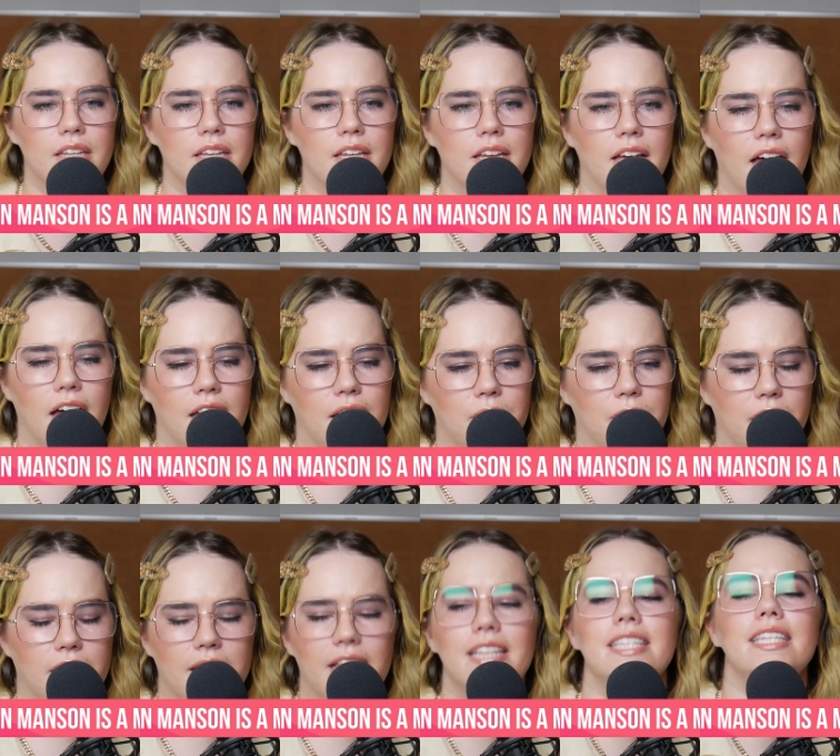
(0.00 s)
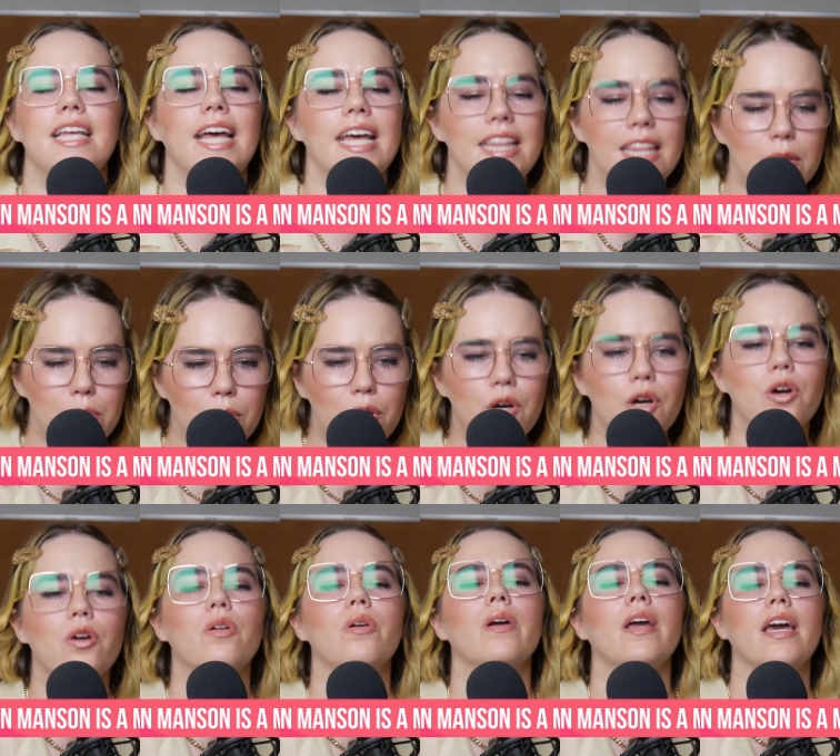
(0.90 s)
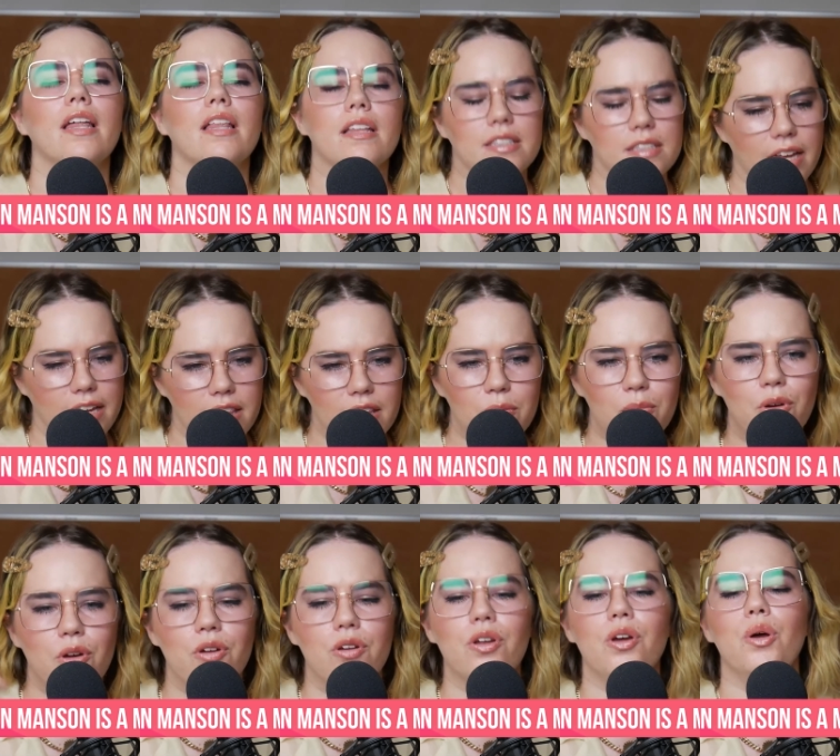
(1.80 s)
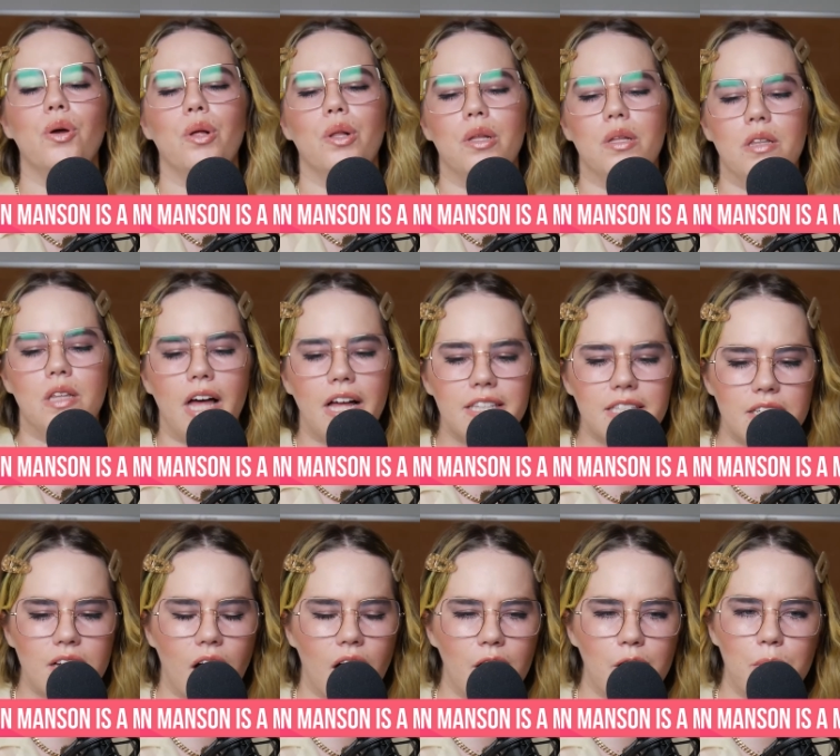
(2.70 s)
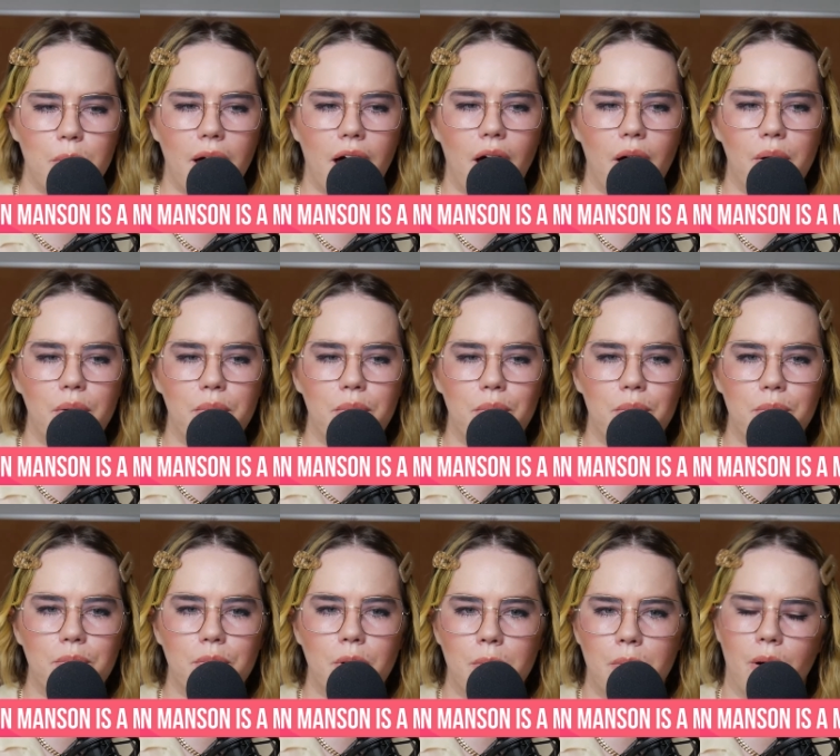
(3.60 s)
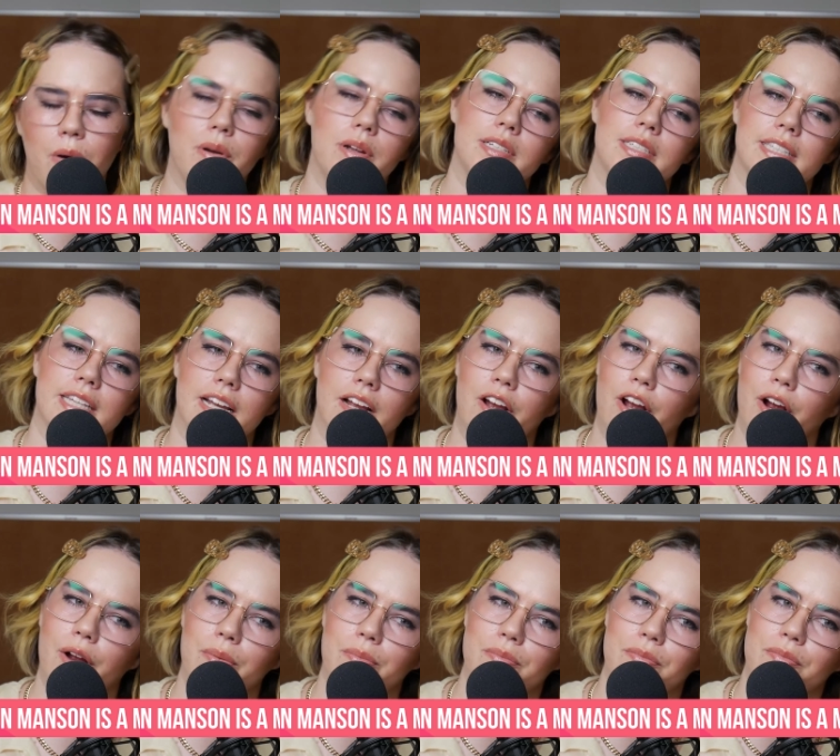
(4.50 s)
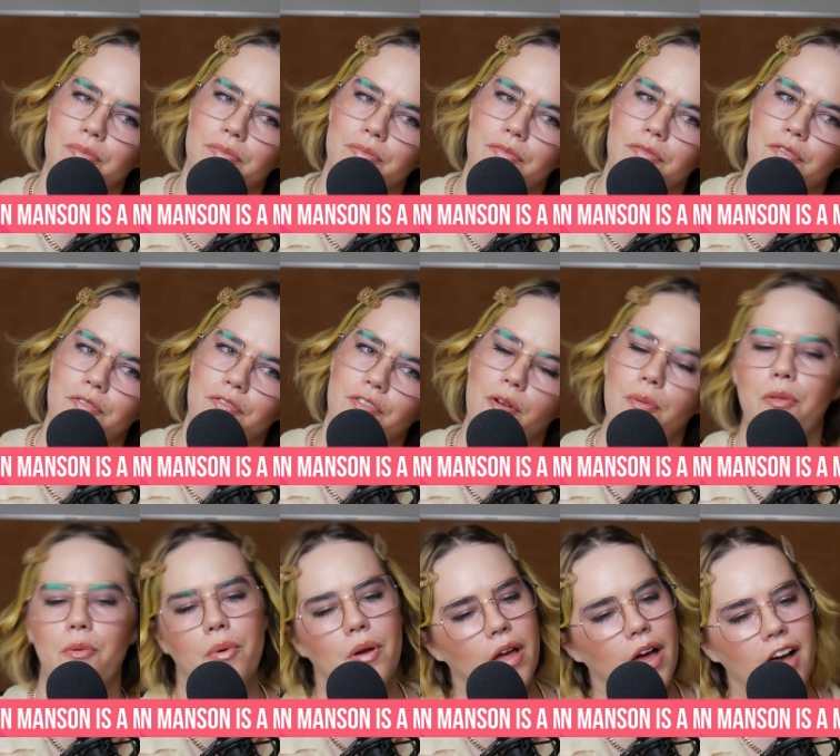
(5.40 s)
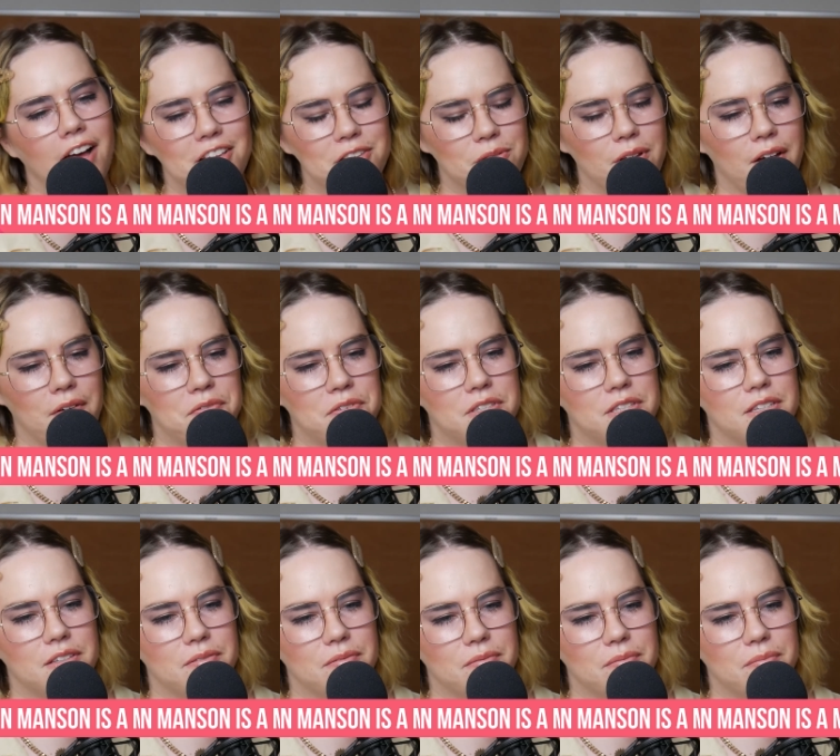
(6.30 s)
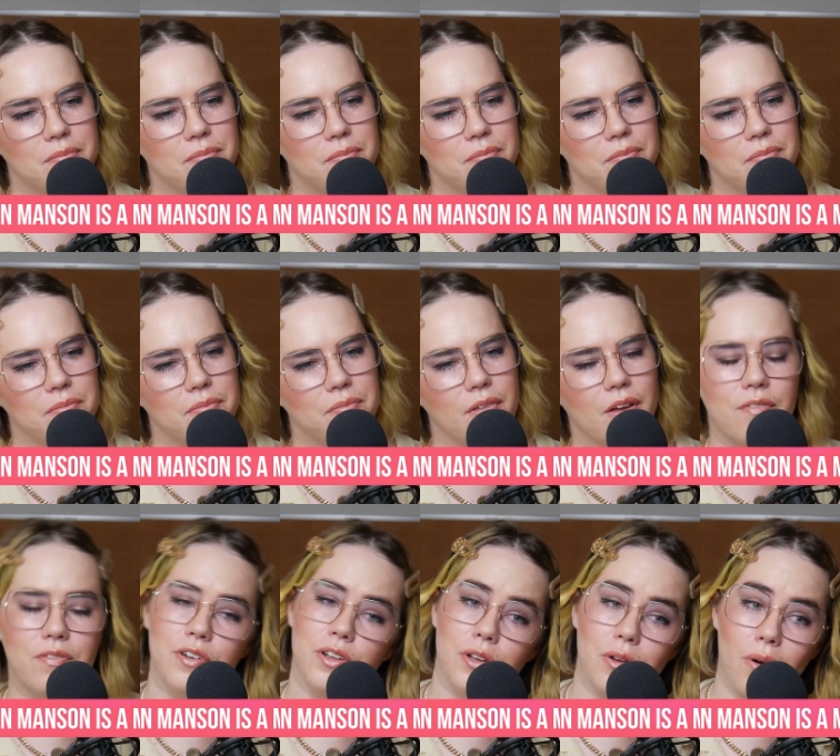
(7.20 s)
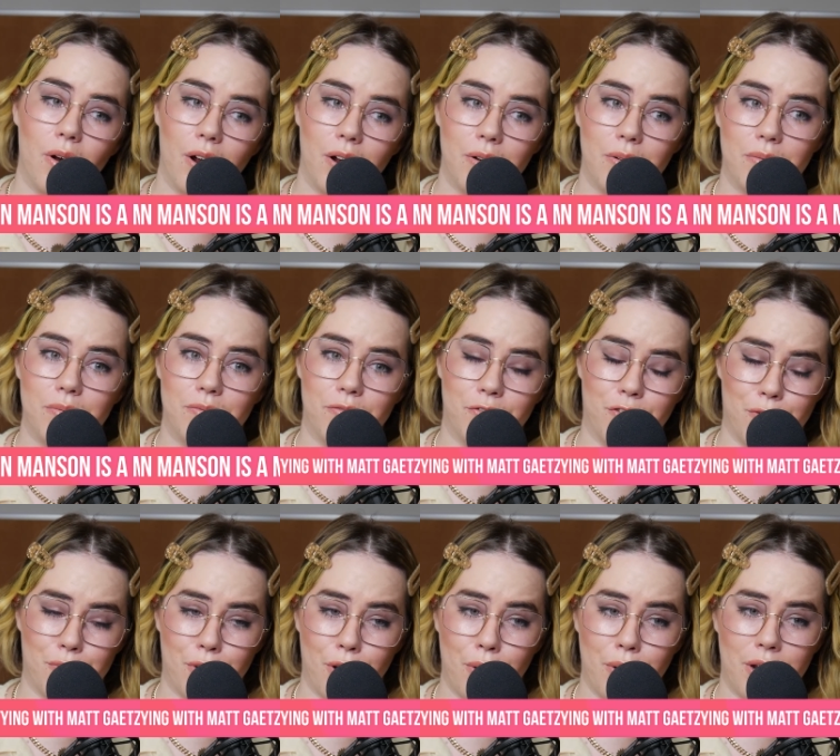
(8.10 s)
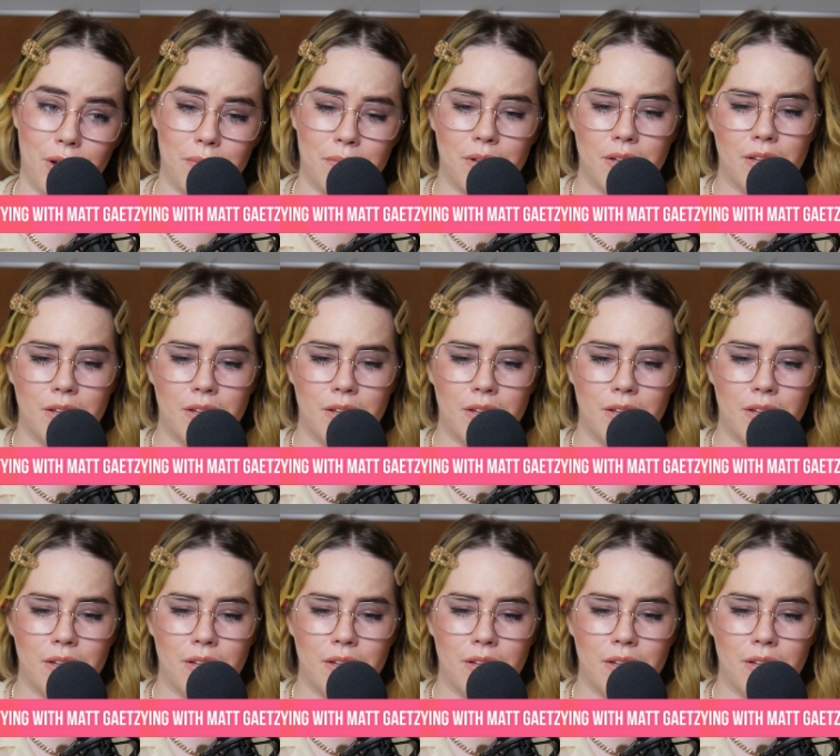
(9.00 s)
Anyway, let's lighten the mood. Okay, let's lighten the mood. Let's talk about Ramona Singer from The Real Housewives of New York, from RHONY.